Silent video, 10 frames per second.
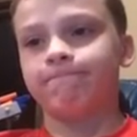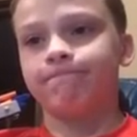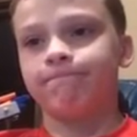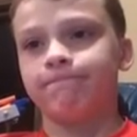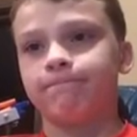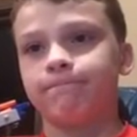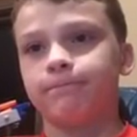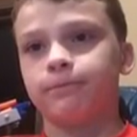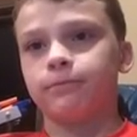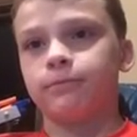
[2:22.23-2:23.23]

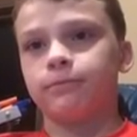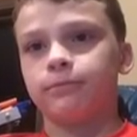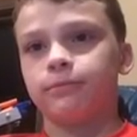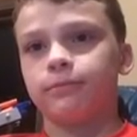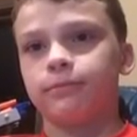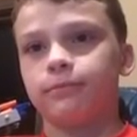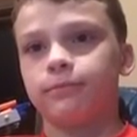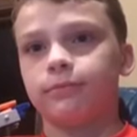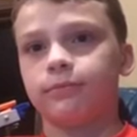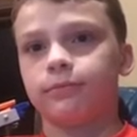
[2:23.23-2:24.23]

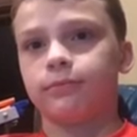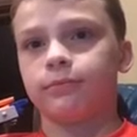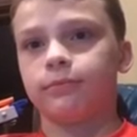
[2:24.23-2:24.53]
[no speech]